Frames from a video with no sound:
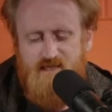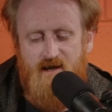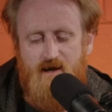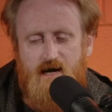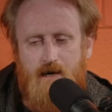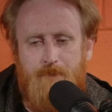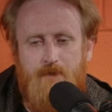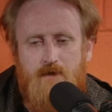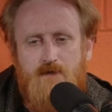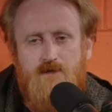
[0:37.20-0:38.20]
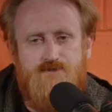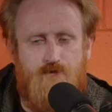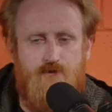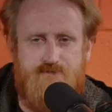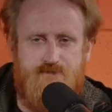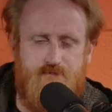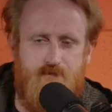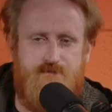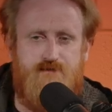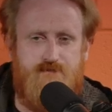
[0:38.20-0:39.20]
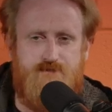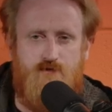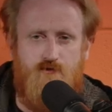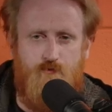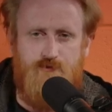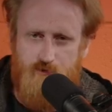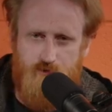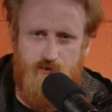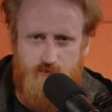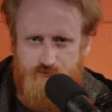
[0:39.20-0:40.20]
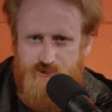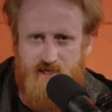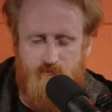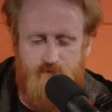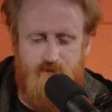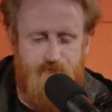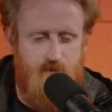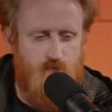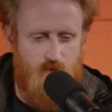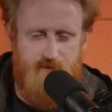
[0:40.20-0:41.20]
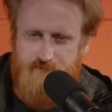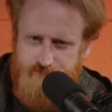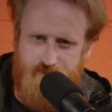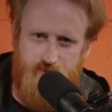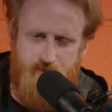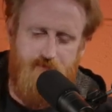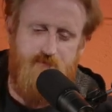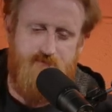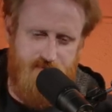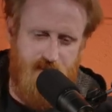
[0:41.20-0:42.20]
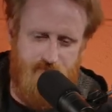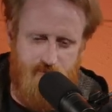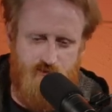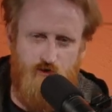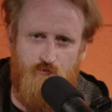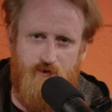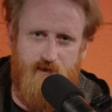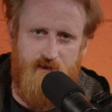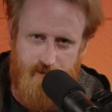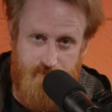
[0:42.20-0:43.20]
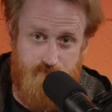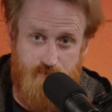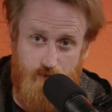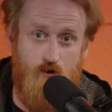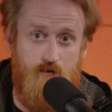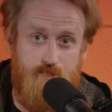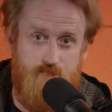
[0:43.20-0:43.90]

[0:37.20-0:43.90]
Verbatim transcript: Um, so let's let's get started with the good, shall we? What is good? Stanley Kubrick is good.